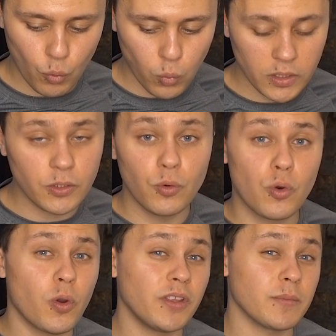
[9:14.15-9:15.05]
what
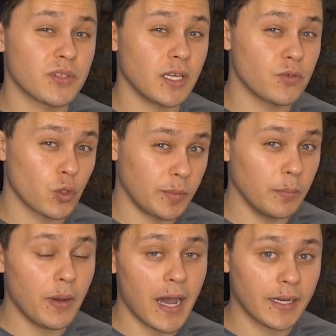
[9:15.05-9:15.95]
KuCoin themselves would have been
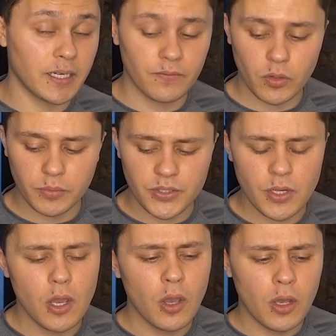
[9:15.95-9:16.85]
pocketing from this,
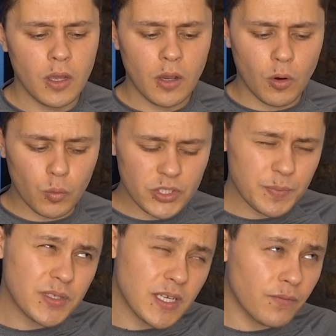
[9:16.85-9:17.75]
or what
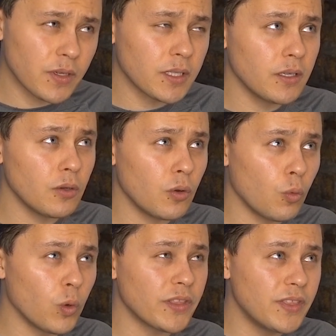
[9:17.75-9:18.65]
specifically
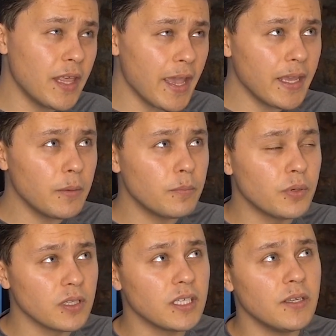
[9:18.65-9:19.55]
what they
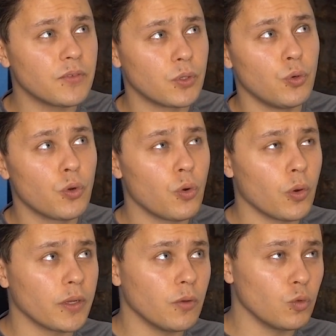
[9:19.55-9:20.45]
believed
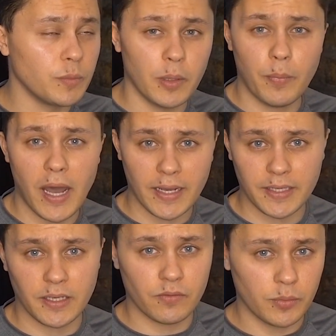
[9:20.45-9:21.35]
KuCoin would be
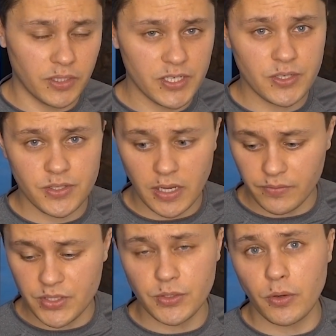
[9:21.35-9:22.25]
pocketing from this, because
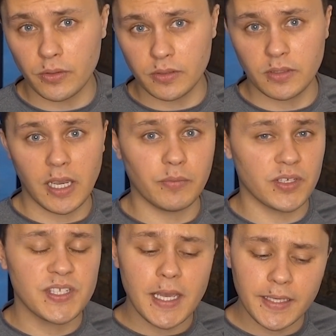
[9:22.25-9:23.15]
obviously during the time of the
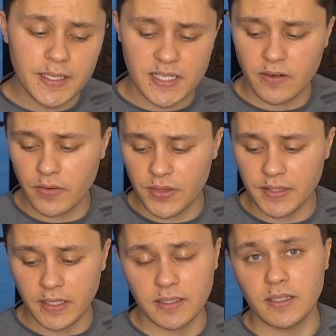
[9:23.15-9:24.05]
signings and everything,
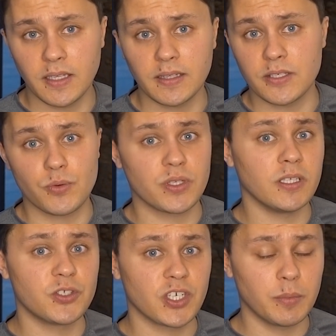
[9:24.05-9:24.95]
they did think this was a
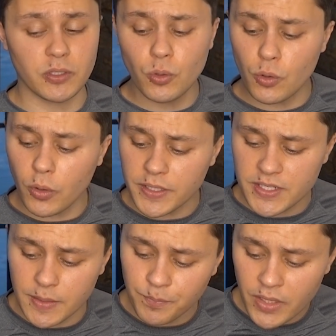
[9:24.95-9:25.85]
legitimate KuCoin
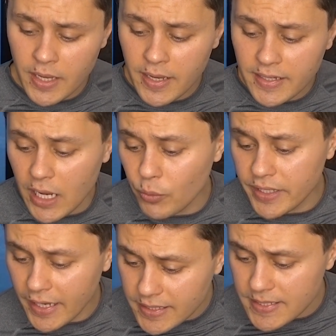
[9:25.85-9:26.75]
team. Now we
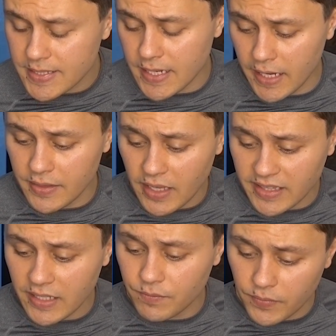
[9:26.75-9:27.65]
can say that
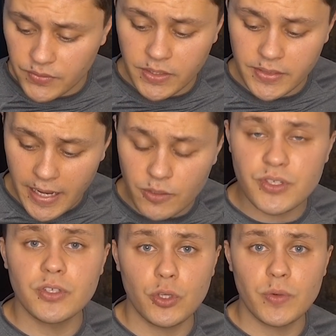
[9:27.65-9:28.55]
that
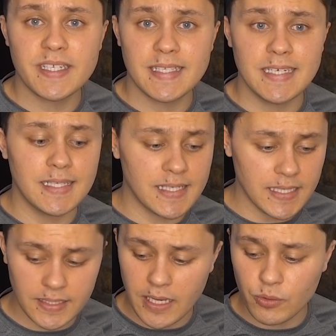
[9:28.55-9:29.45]
50,000
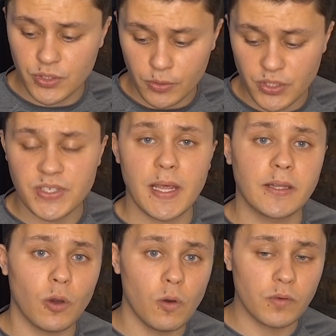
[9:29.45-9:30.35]
USDT that was also
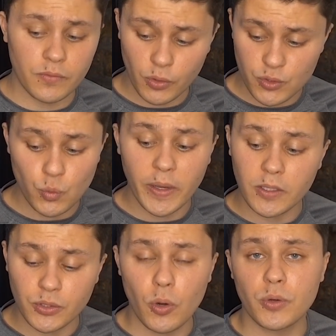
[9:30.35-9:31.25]
sent over, those whale
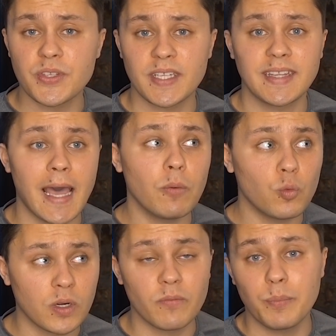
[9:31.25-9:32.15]
tokens, that that
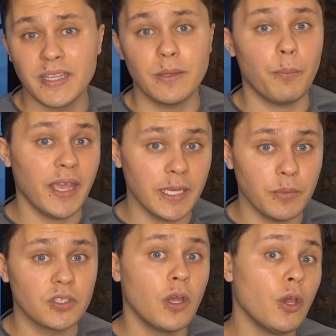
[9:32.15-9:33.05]
would have been the
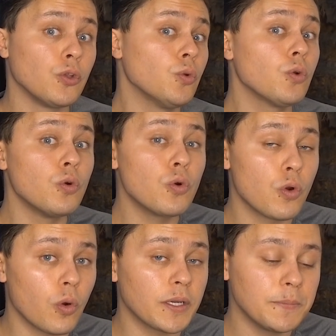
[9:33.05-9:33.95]
payment to
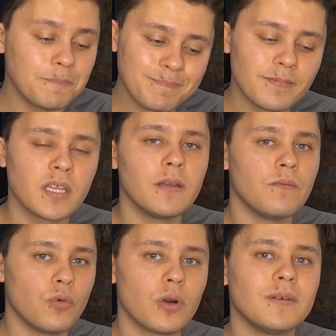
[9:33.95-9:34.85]
KuCoin
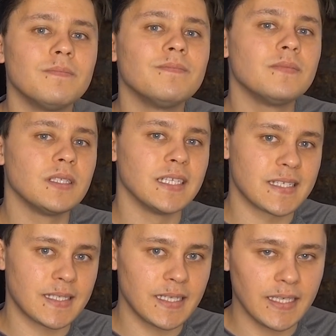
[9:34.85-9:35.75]
for
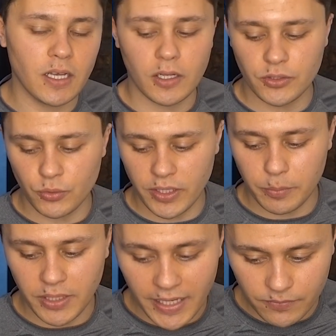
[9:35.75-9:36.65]
listing it onto their
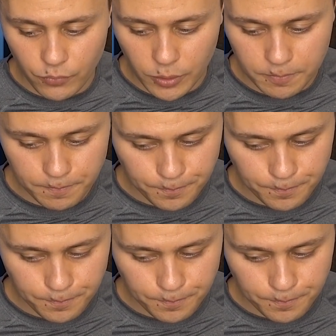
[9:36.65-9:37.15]
platform.